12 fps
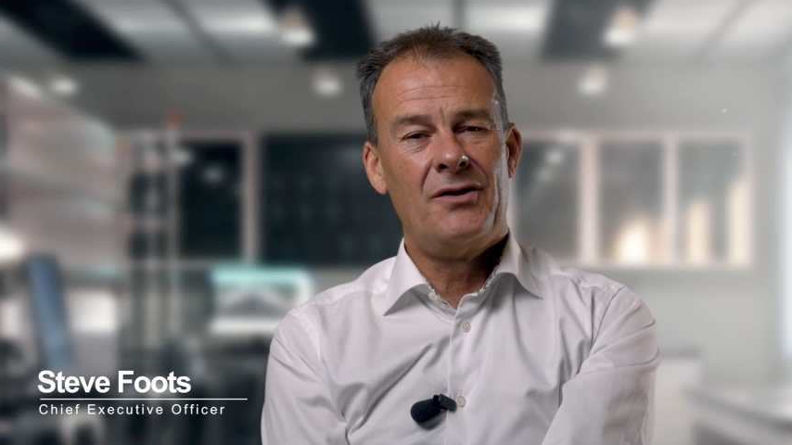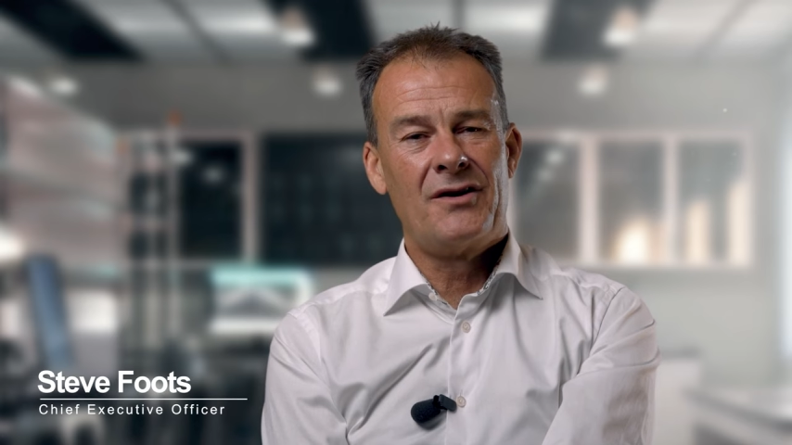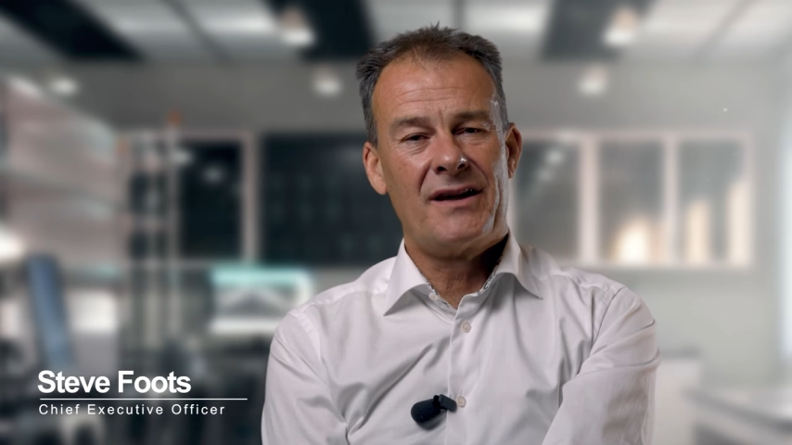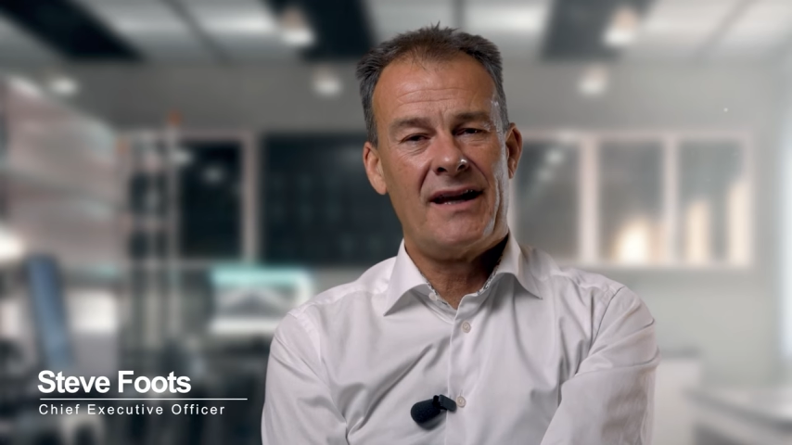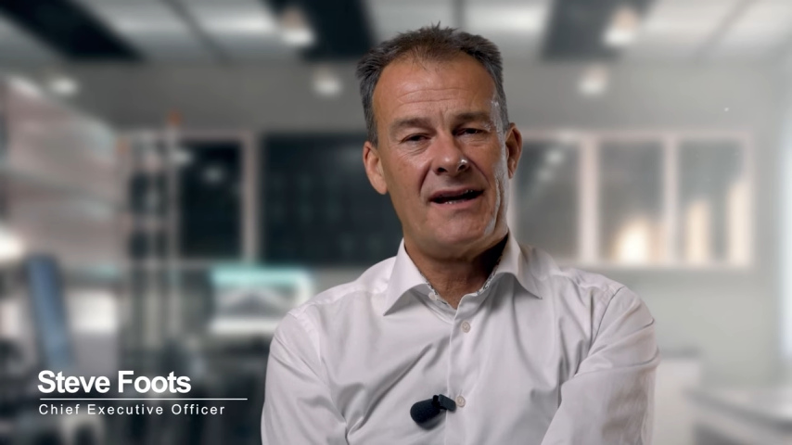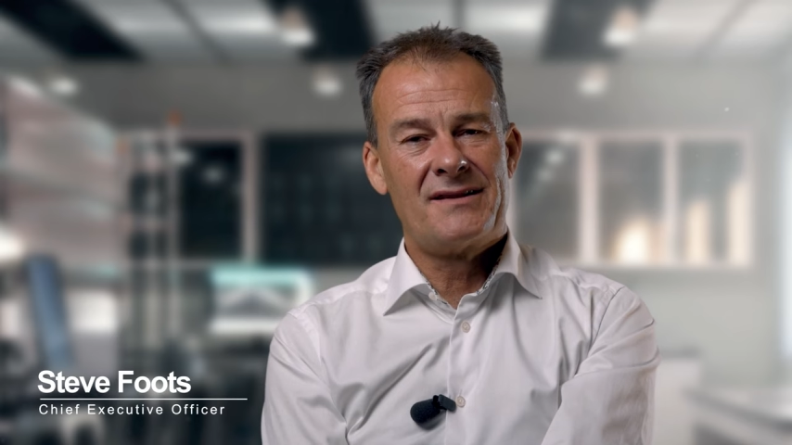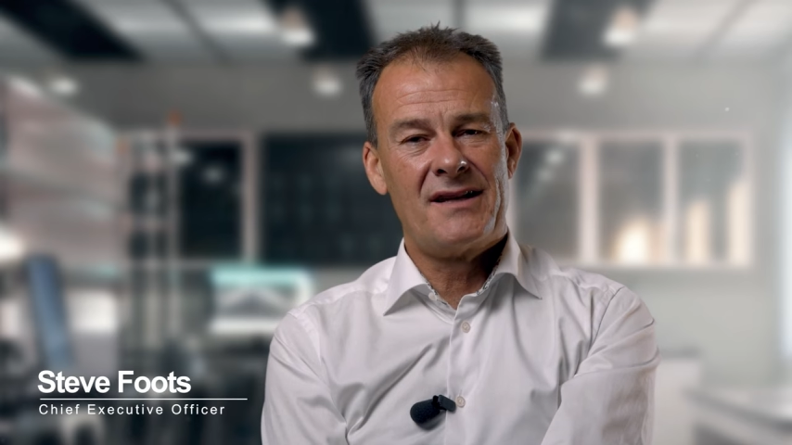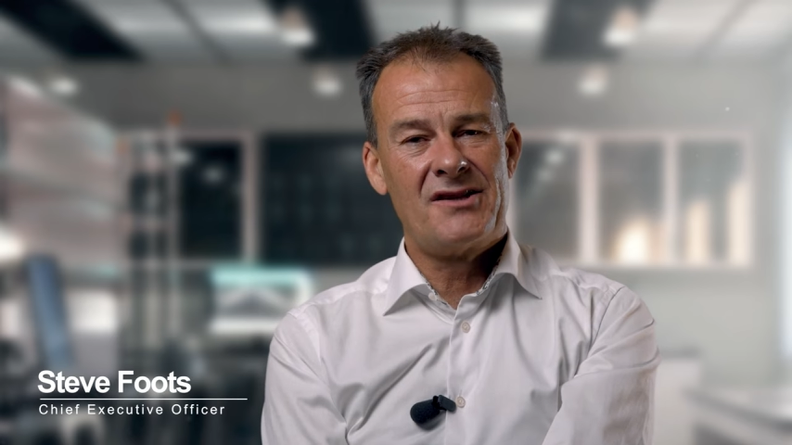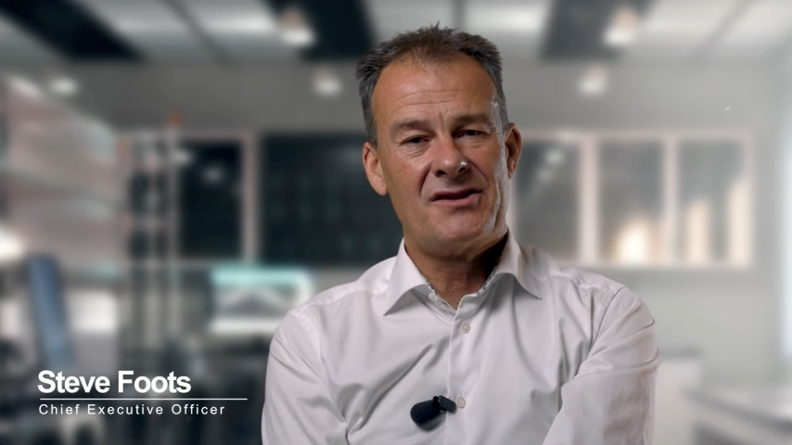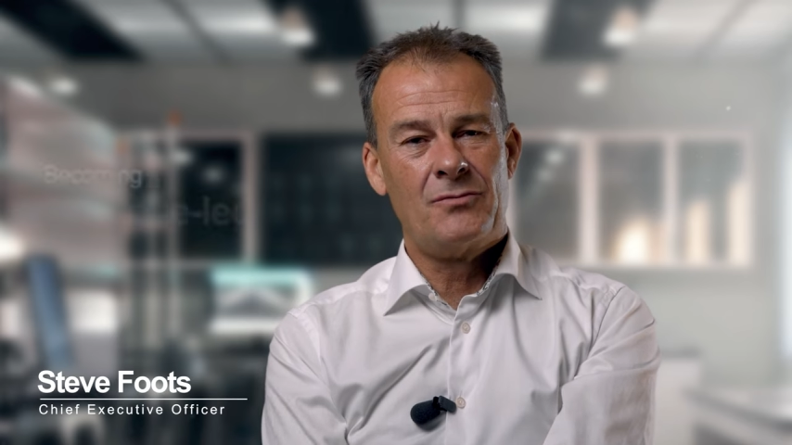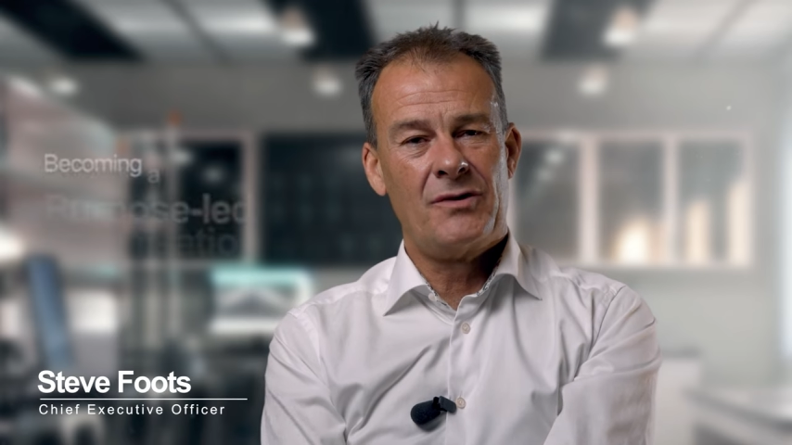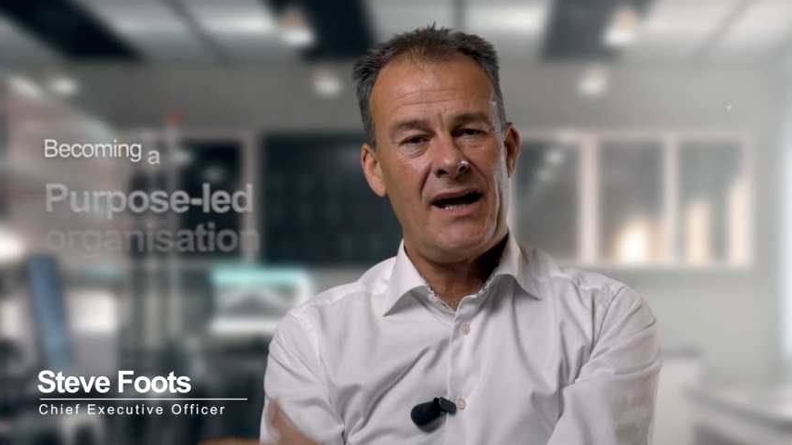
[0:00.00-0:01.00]

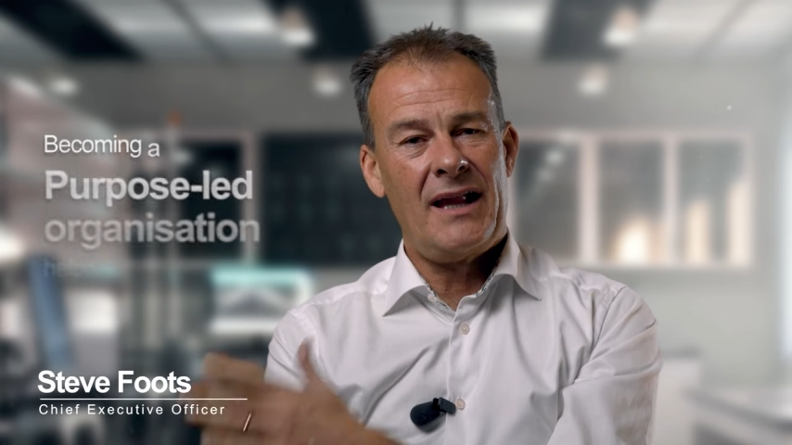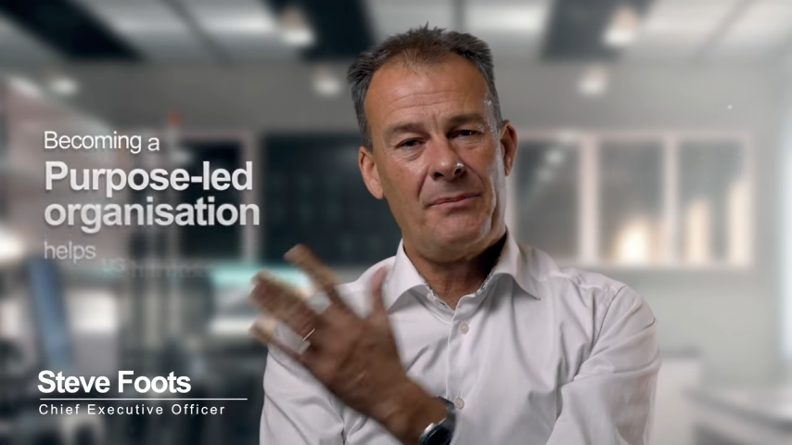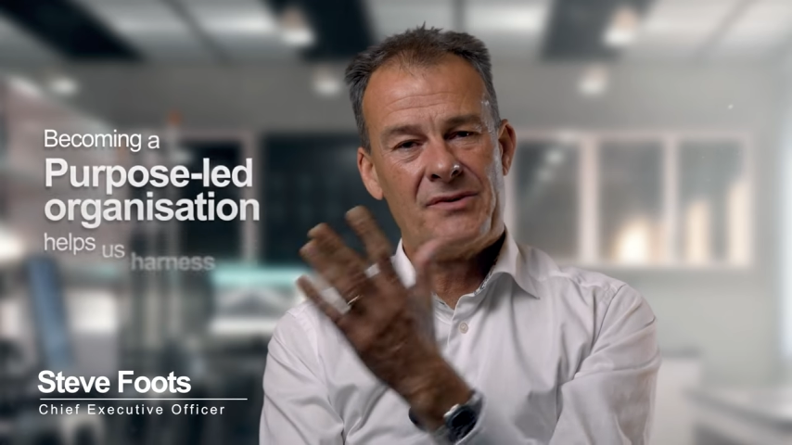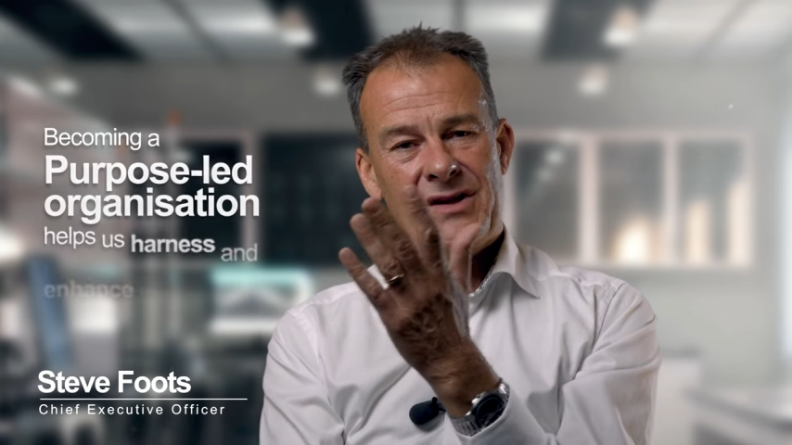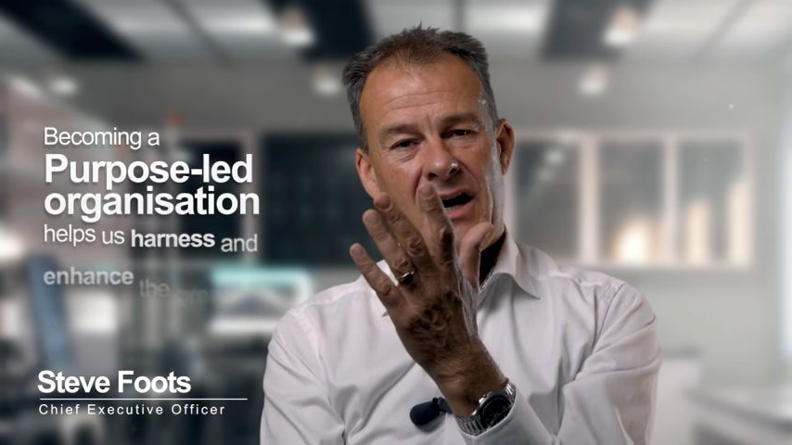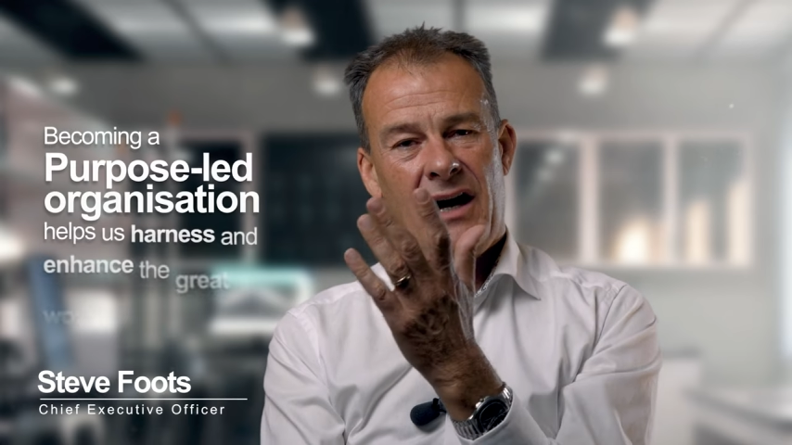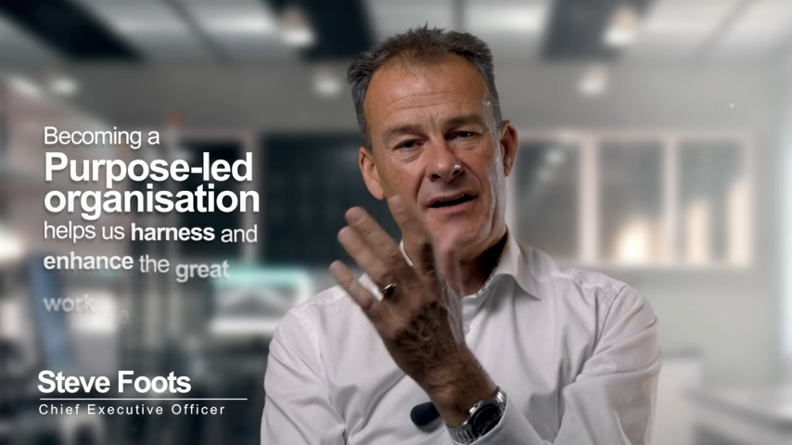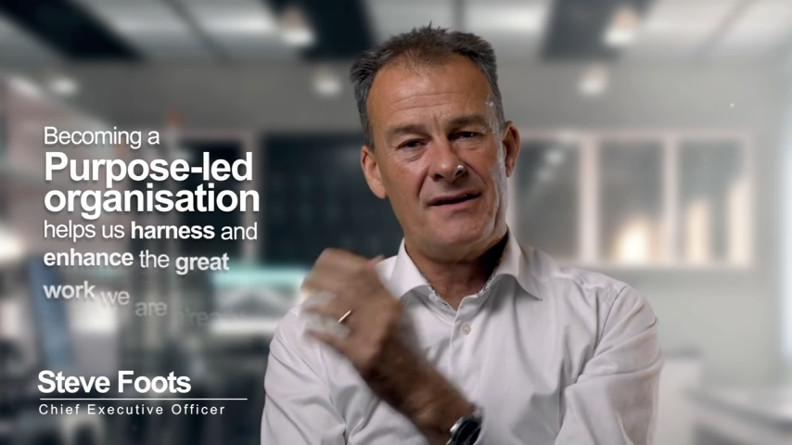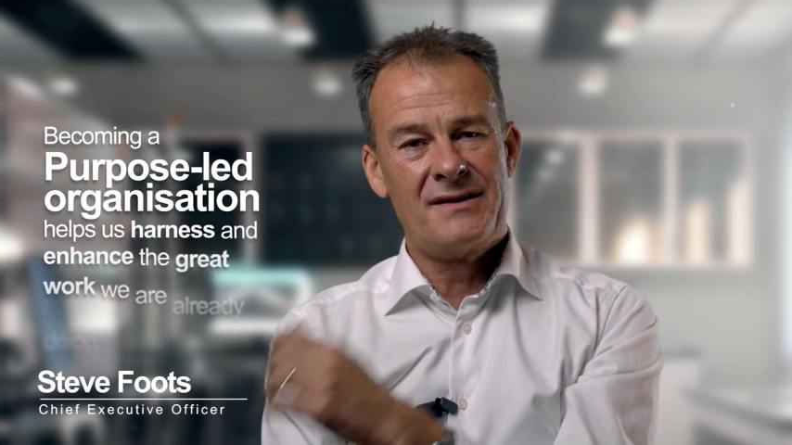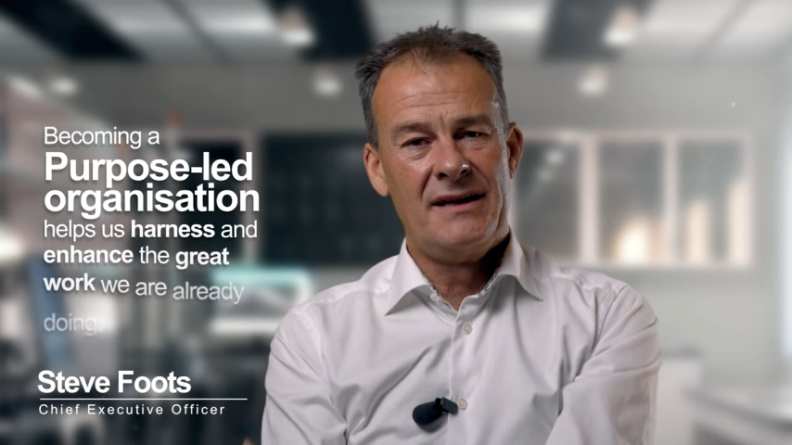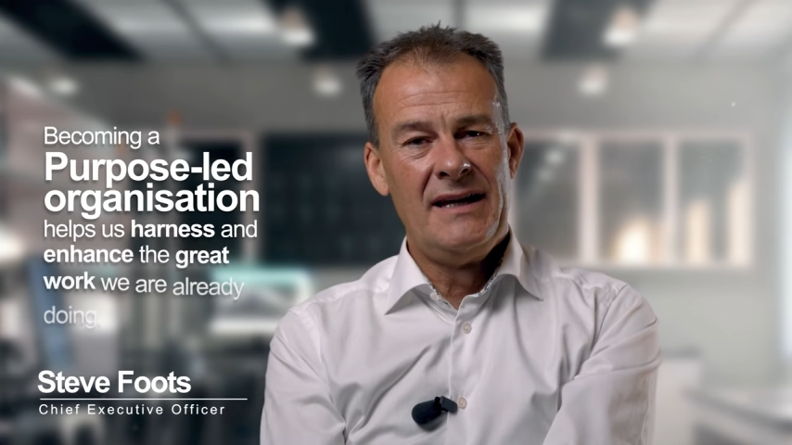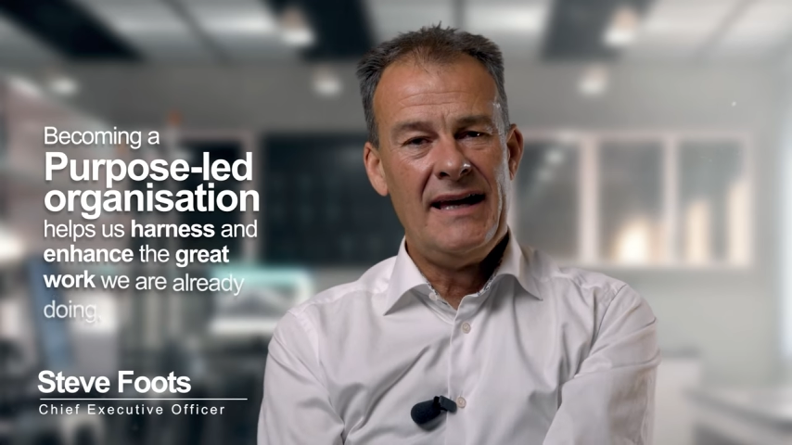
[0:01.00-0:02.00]
organisation would help us
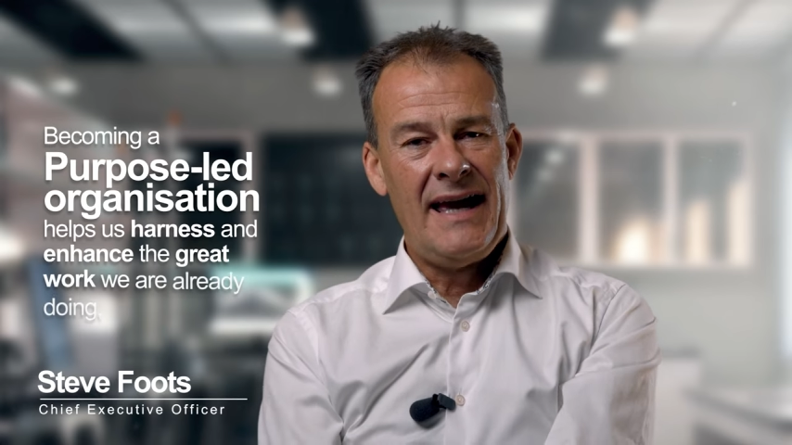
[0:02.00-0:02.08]
harness